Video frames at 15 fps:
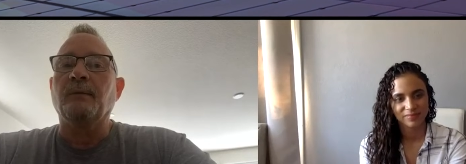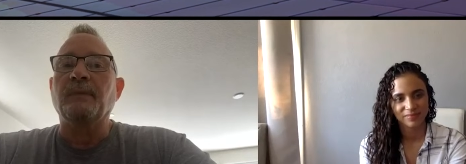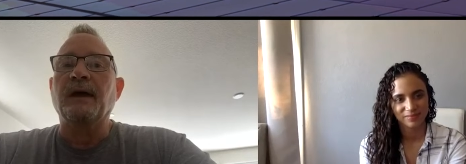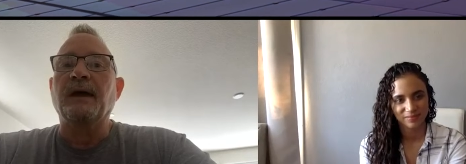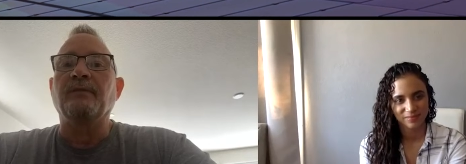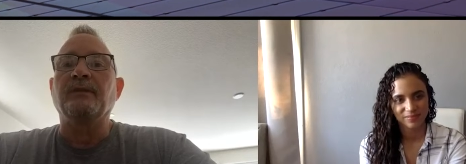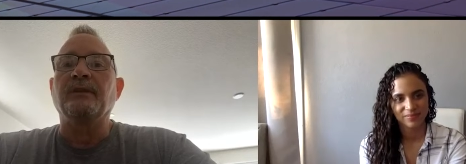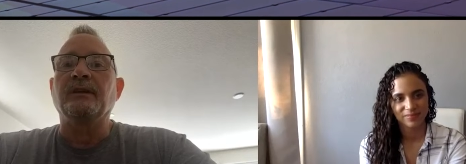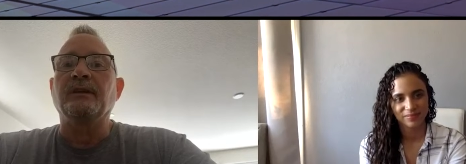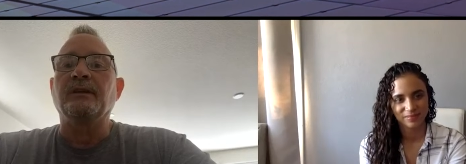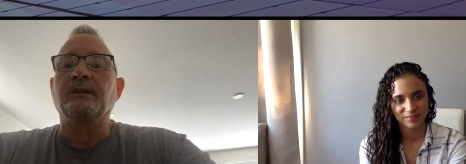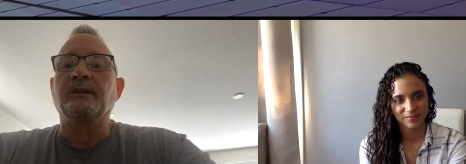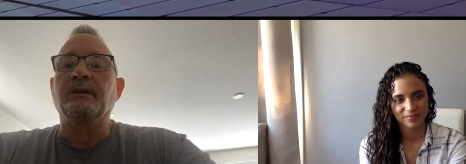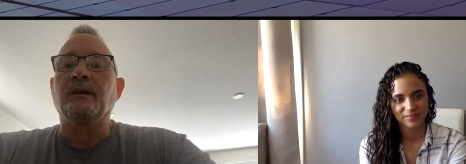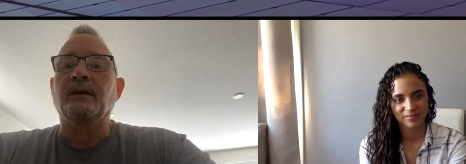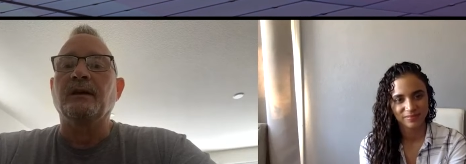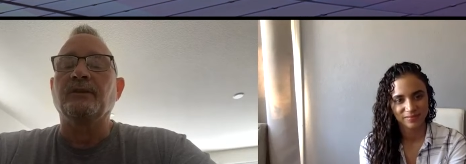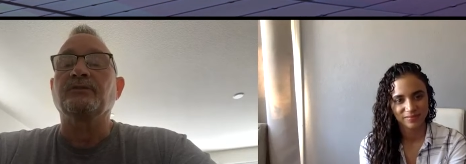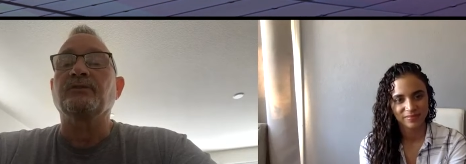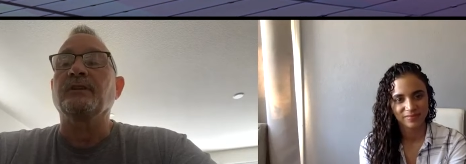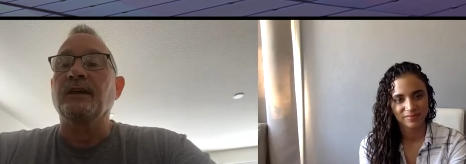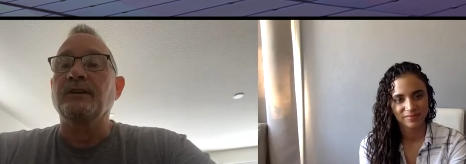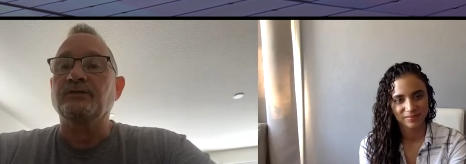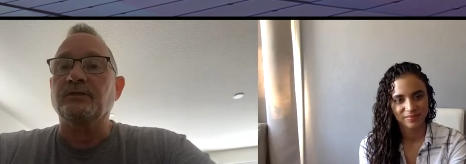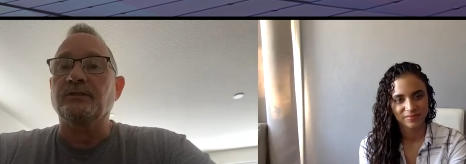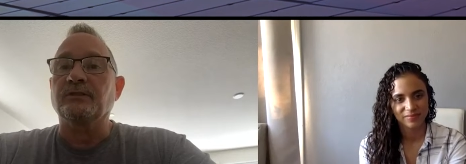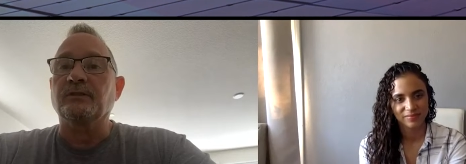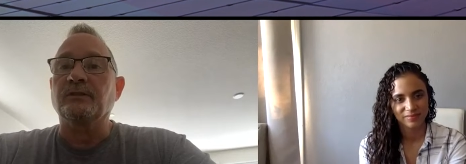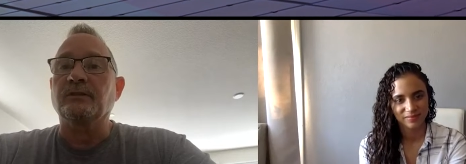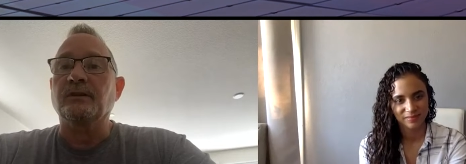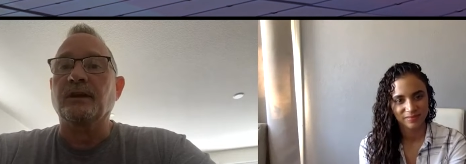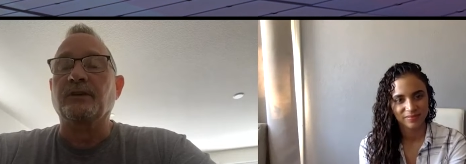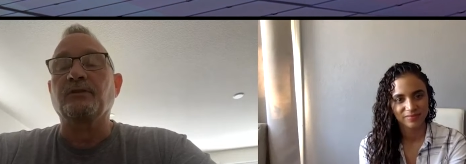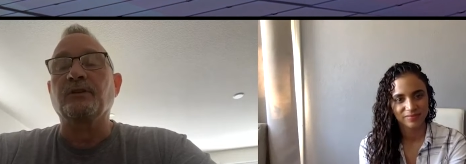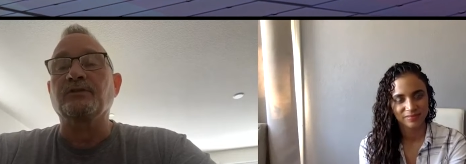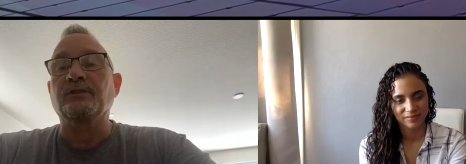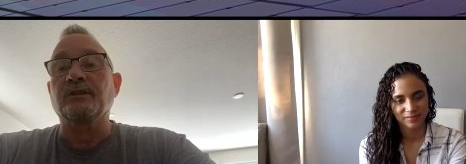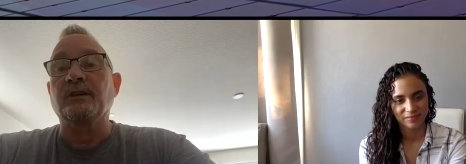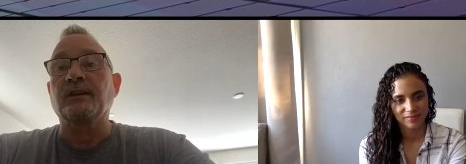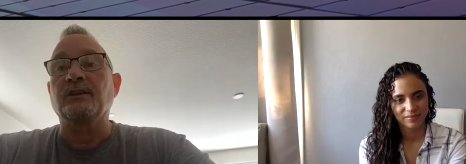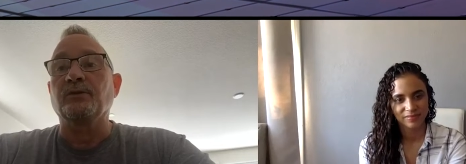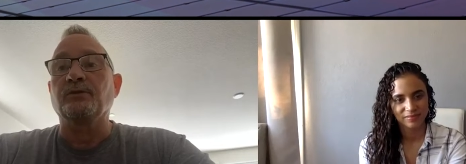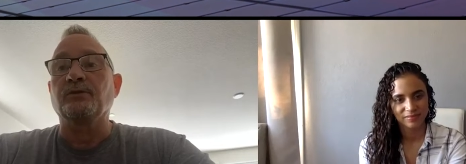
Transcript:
Speaker 1: and the installation electrician they use